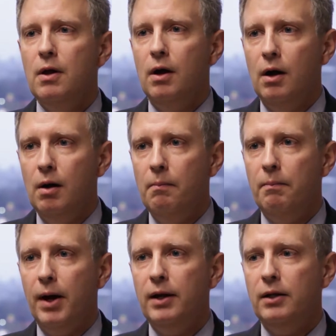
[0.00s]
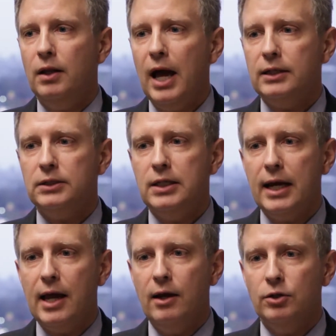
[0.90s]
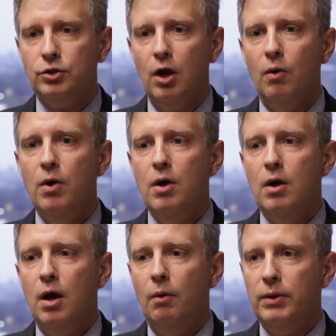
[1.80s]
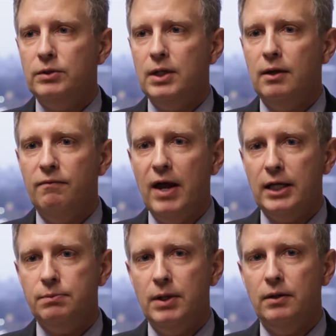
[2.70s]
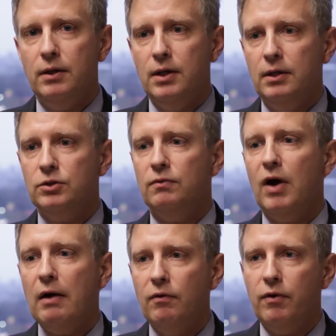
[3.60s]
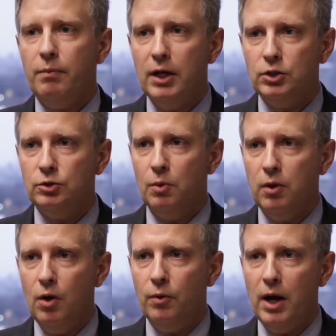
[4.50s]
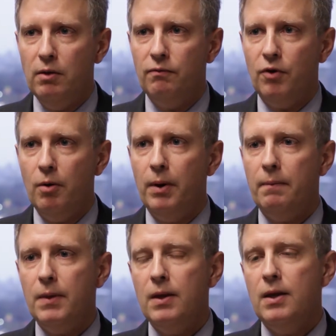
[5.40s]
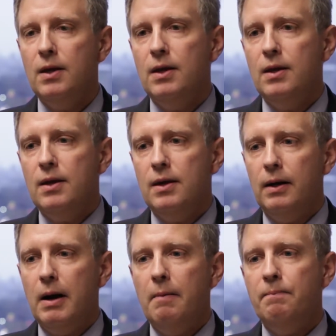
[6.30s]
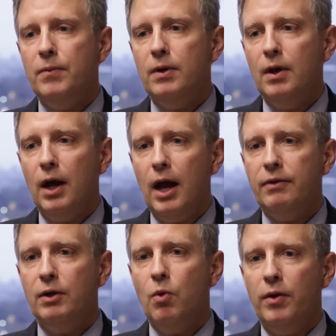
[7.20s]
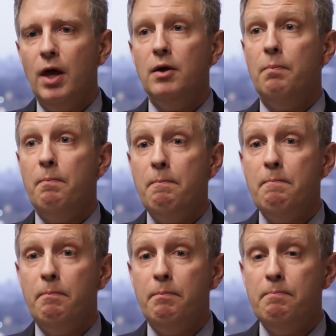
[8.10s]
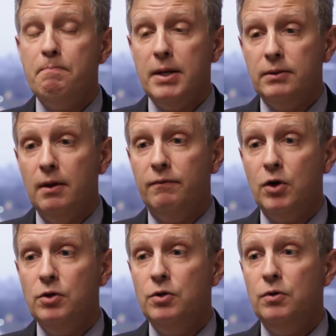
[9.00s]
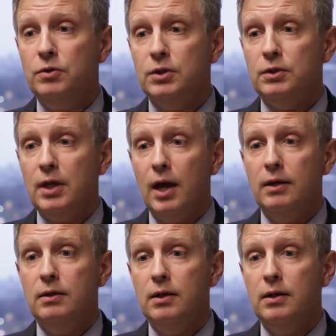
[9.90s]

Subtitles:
but in the last decade or so, we've seen advancement in survival for patients with low-grade lymphoma. I think one of the other bit of good news is that